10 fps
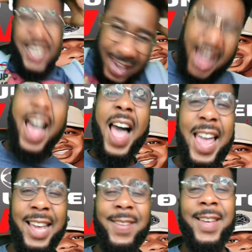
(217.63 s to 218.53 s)

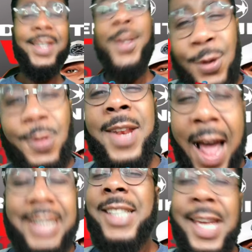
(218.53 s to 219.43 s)
guy! The new
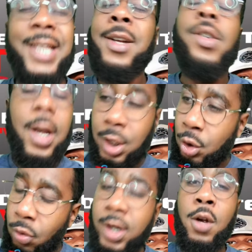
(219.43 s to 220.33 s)

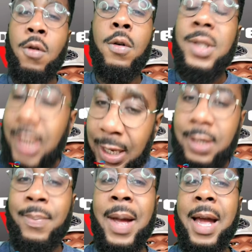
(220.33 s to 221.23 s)
20-year-old
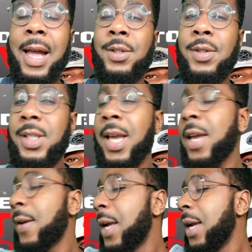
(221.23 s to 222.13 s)
centre-back, I should
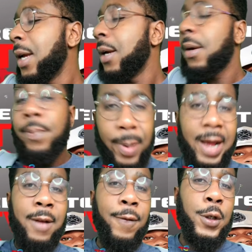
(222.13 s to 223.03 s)
say,
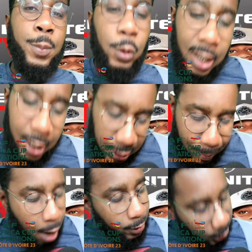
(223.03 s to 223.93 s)
playing for Sporting
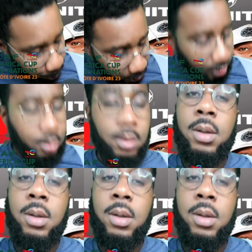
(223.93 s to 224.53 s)
Lisbon.